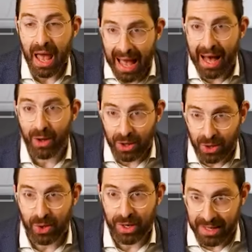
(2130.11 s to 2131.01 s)
how
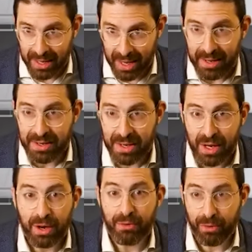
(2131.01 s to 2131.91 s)
long it takes
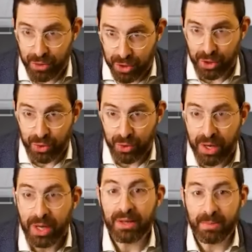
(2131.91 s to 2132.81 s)
for a
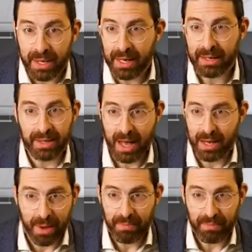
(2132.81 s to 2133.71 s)
Jew to be connected to
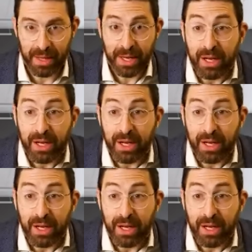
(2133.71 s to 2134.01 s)
Hashem. Mm.